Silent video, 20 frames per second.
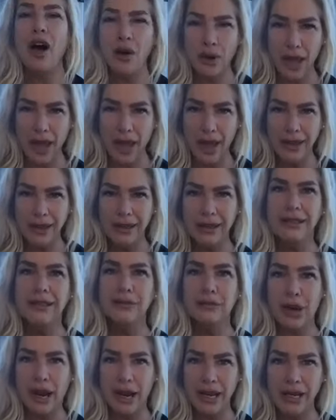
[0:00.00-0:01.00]
Okay,
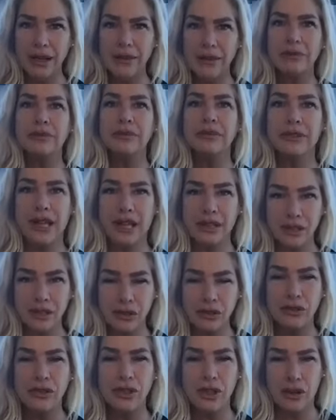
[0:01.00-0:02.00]
right? That's
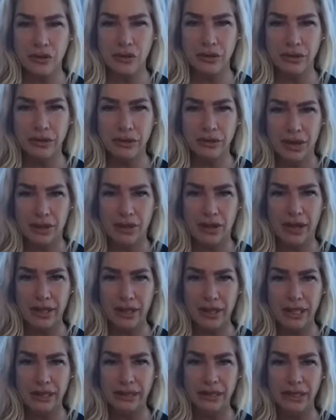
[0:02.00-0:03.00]
so, you know,
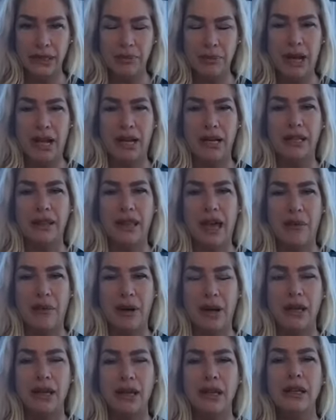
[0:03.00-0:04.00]
healing the body that
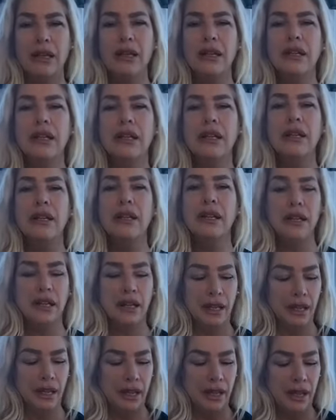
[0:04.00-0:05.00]
way.
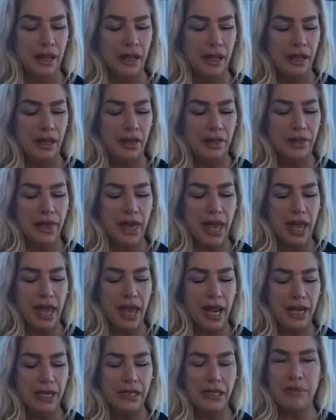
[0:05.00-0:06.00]

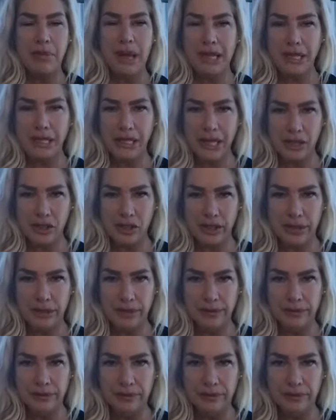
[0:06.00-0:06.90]
They did meditation.